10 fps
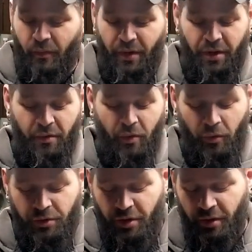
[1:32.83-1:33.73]
when you
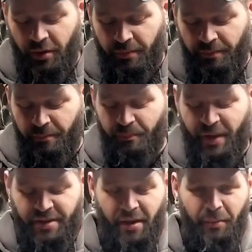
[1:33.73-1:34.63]
hold your
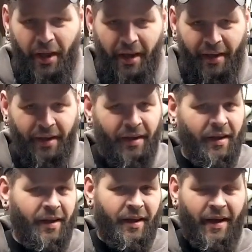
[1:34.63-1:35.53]
bits in a block,
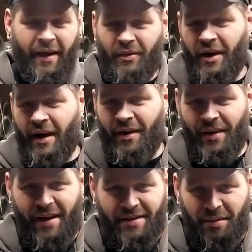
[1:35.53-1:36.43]
I don't care how
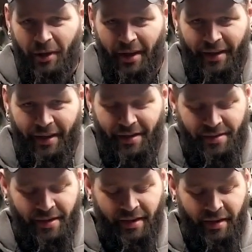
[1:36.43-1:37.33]
nice the block
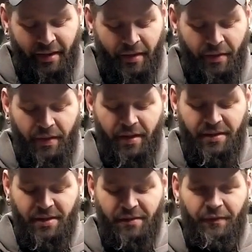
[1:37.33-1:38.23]
is,
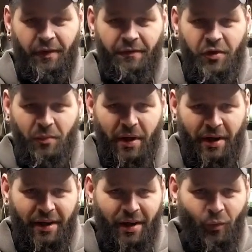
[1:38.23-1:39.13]
this is full of
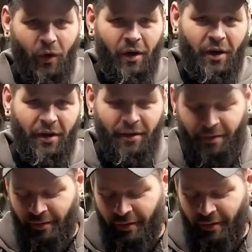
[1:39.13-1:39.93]
humidity and water.